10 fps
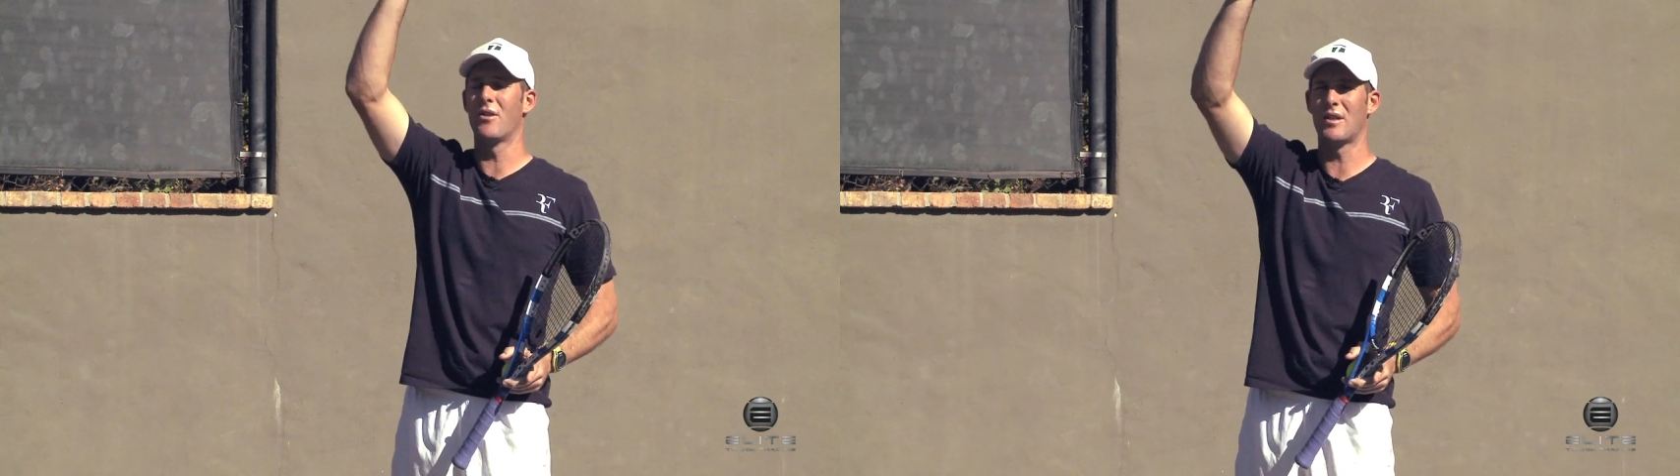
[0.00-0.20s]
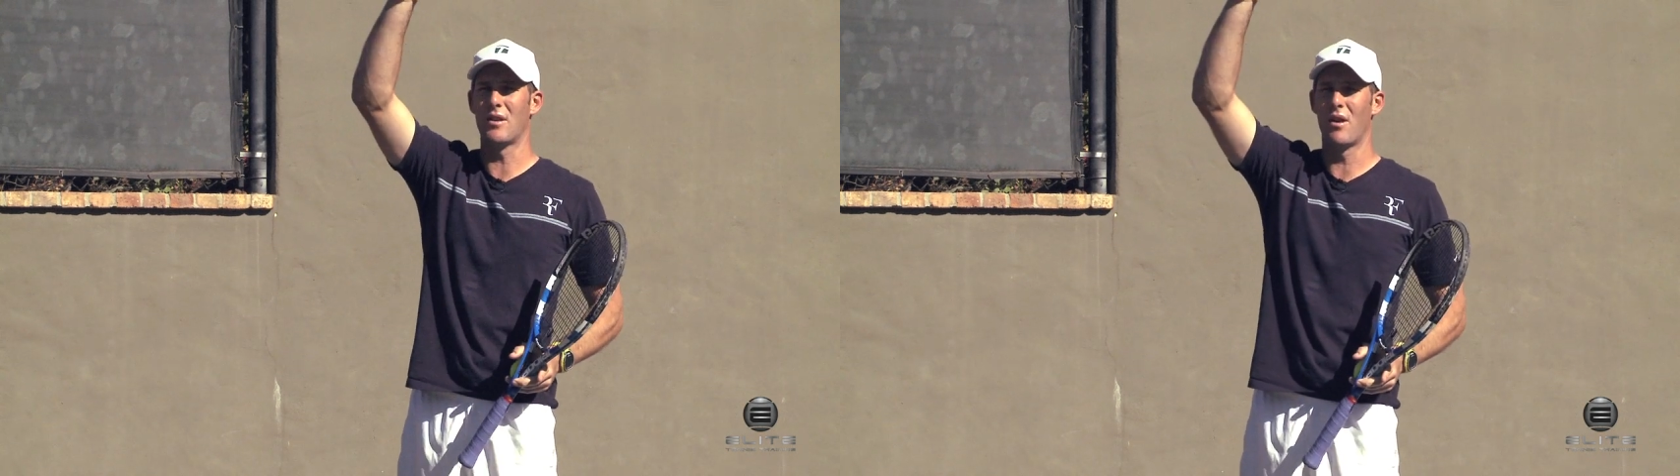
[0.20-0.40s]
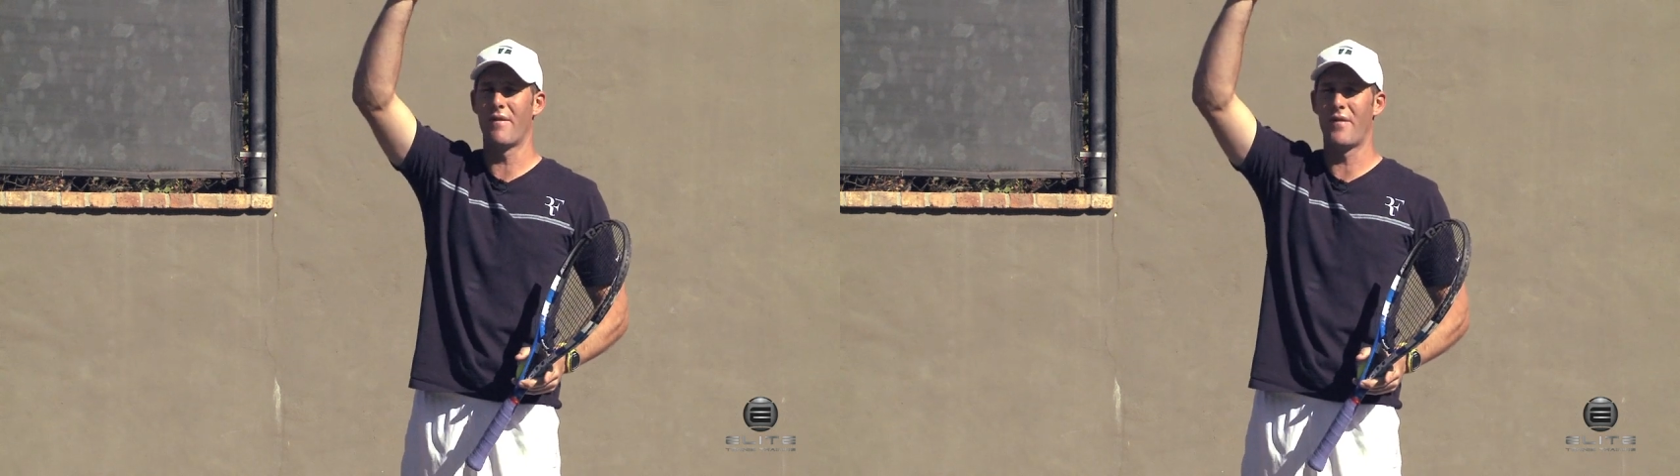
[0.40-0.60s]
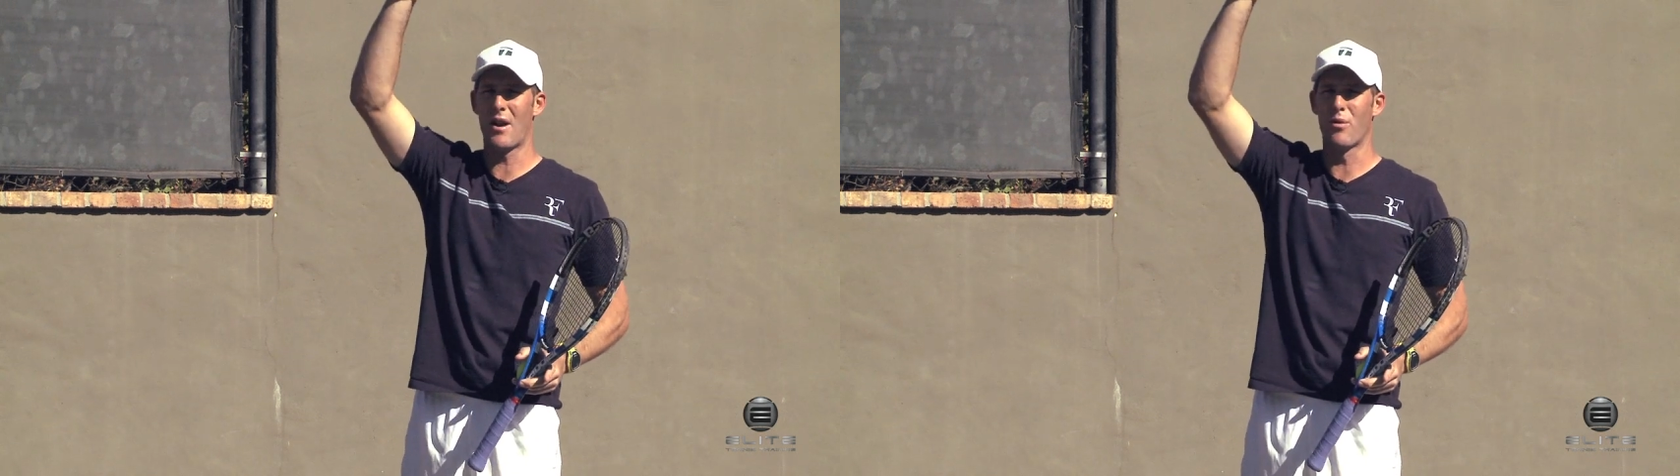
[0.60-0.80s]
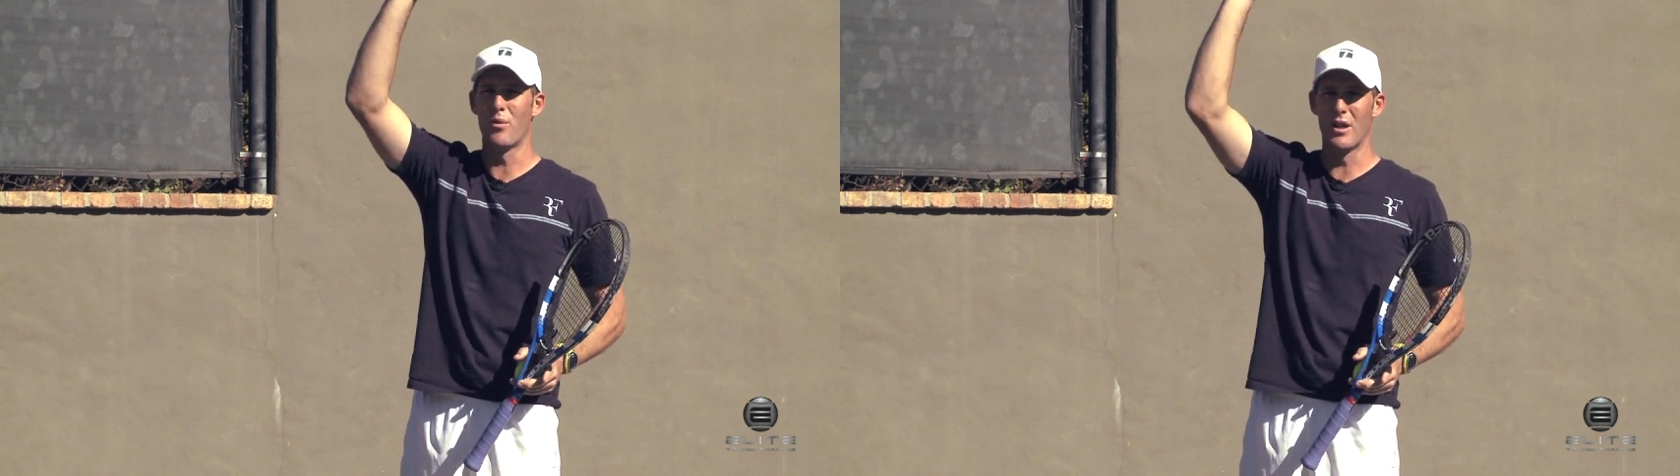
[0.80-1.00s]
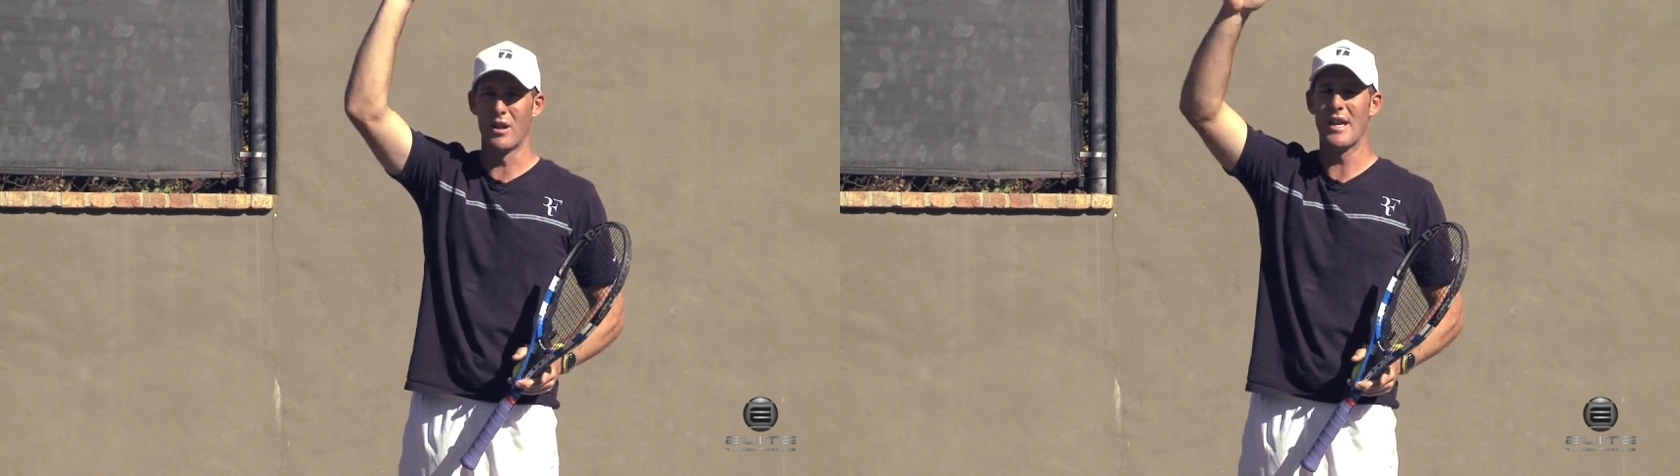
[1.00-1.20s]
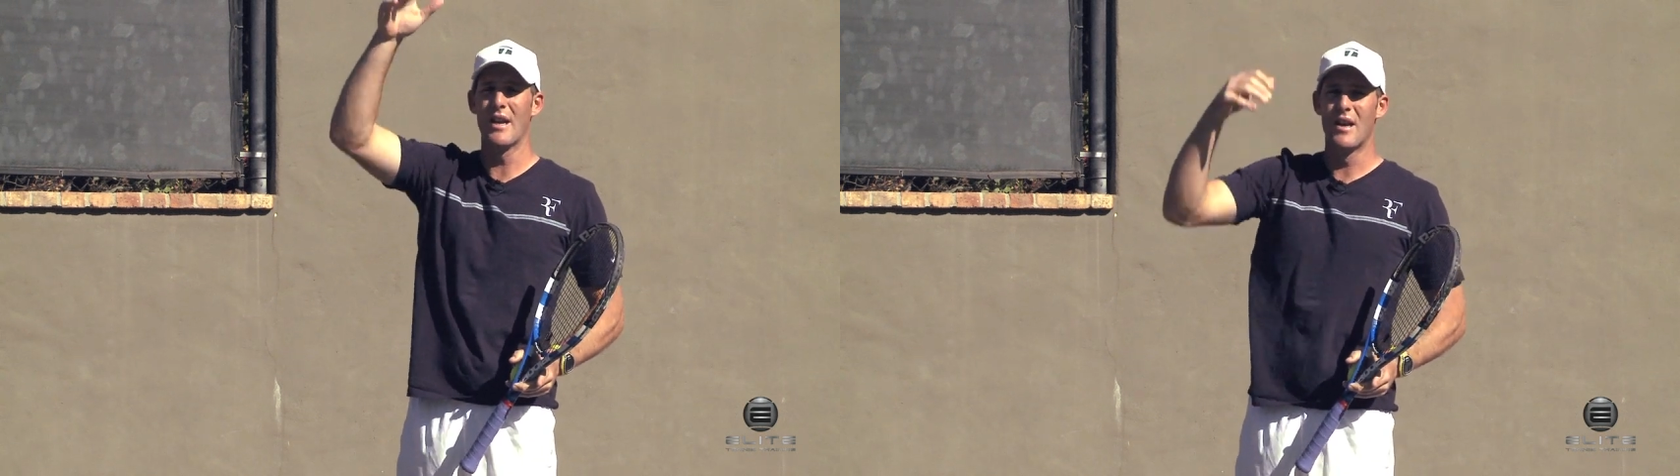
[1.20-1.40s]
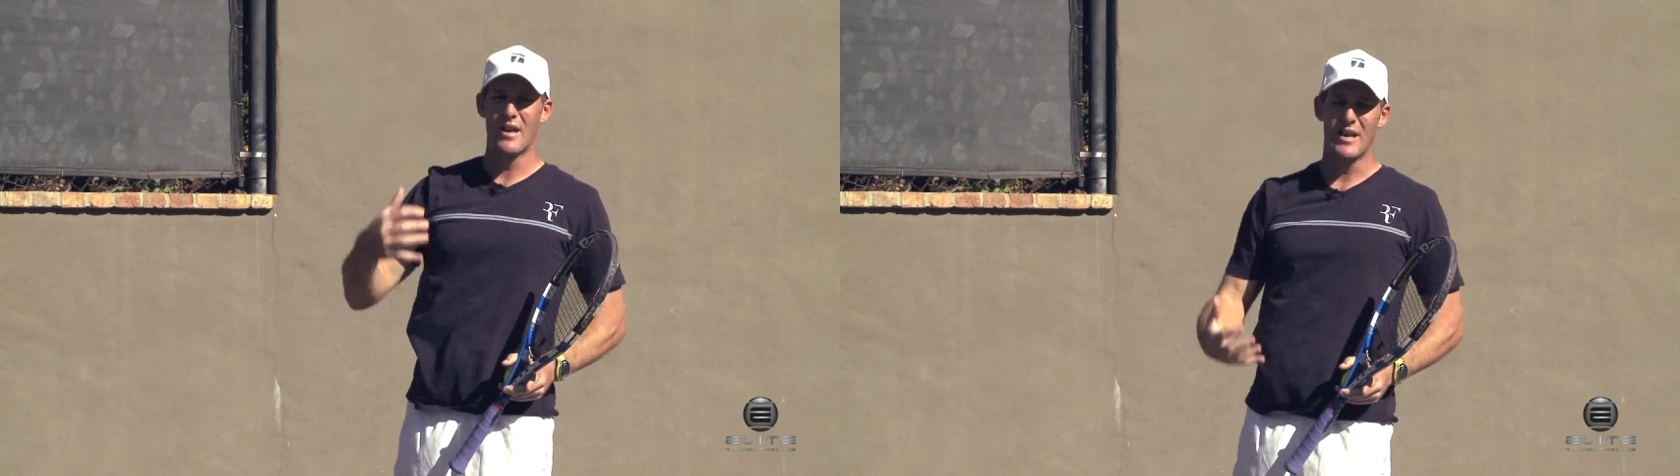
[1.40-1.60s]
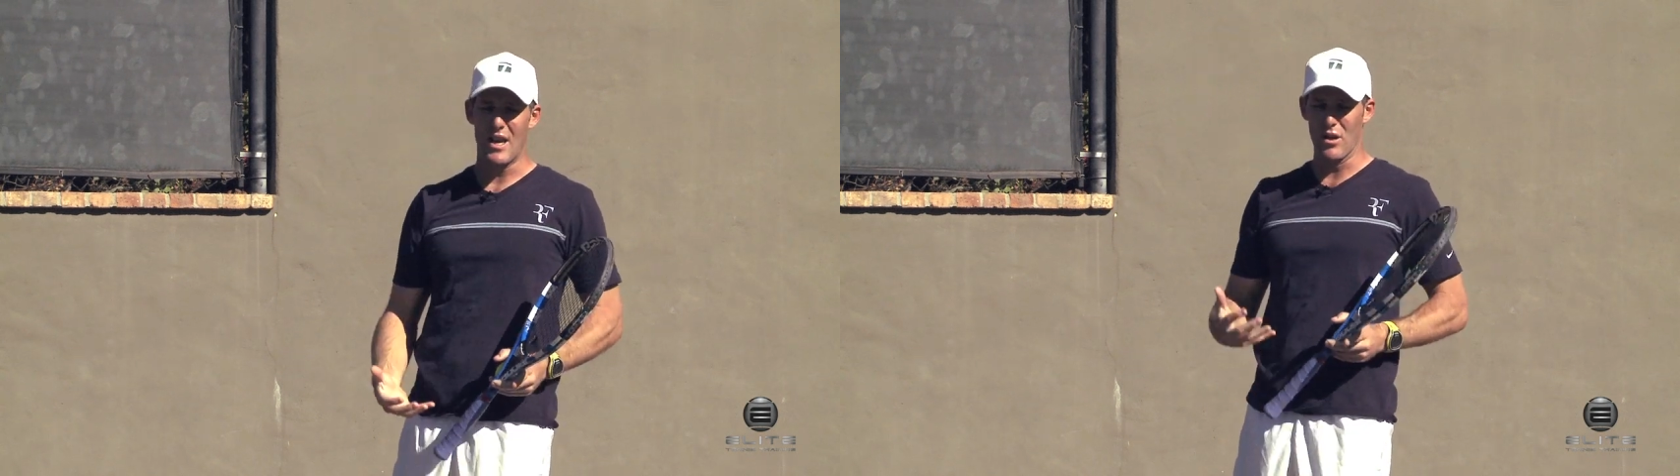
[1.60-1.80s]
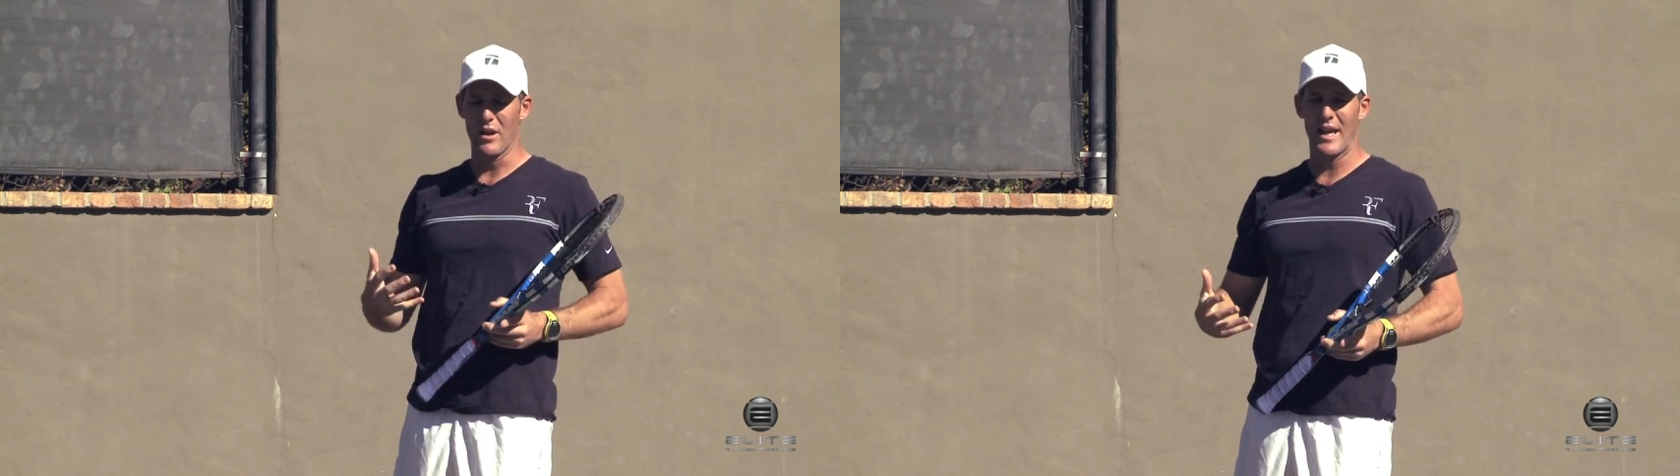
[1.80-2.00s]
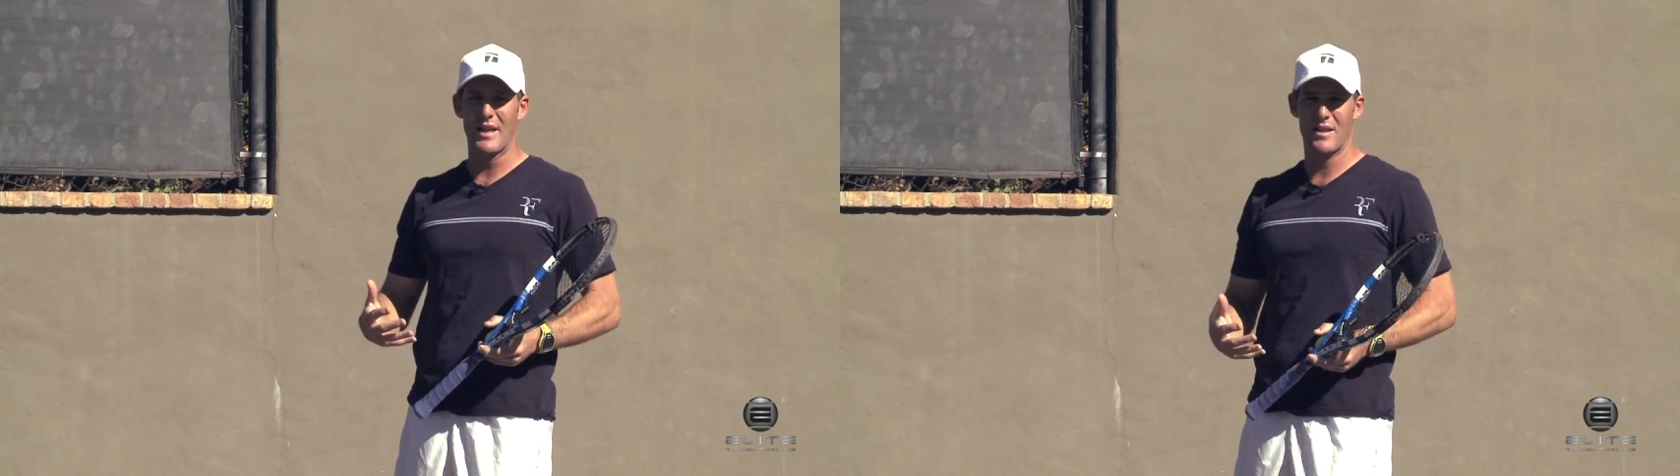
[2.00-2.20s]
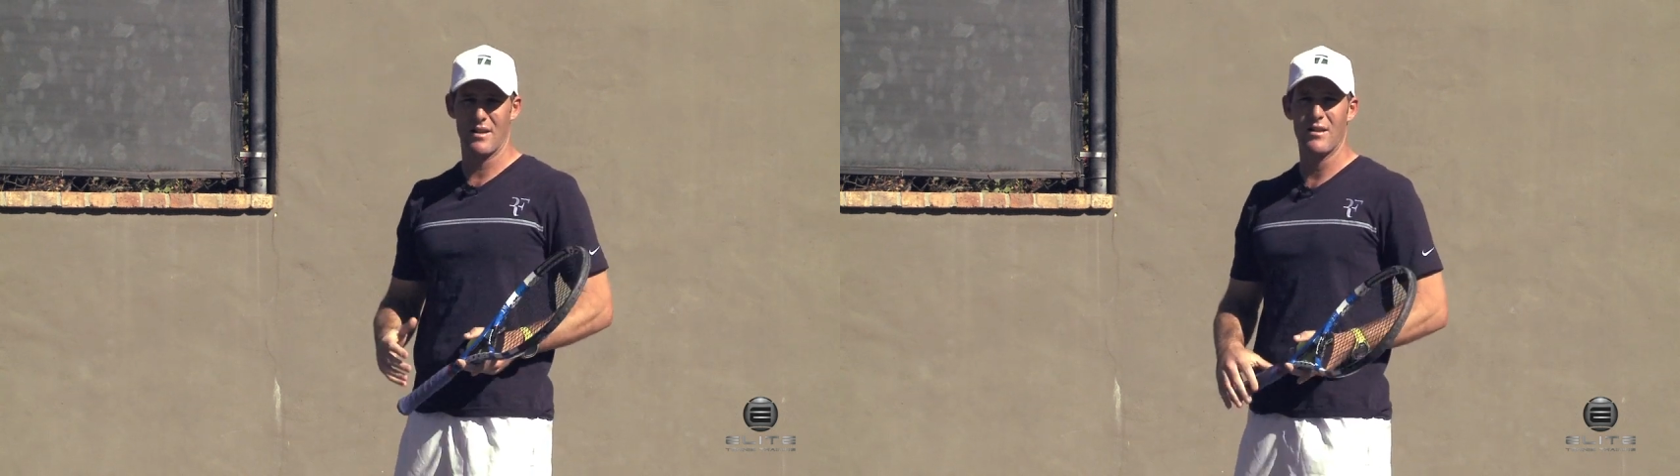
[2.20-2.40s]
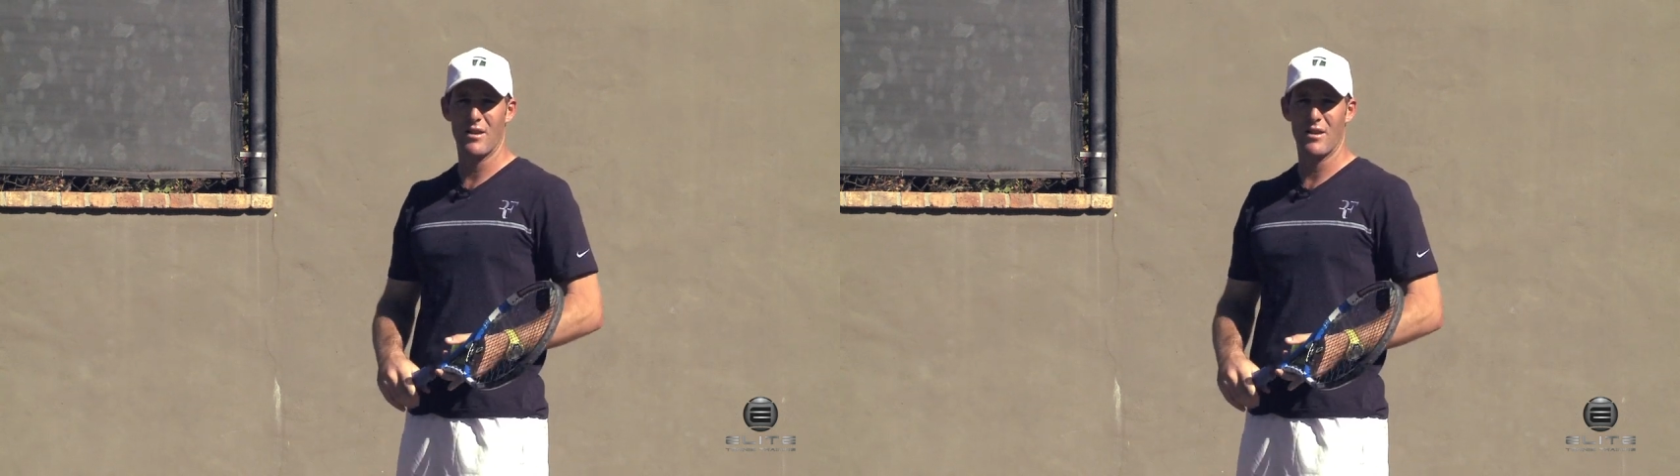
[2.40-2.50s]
into the serve. That'll really get your legs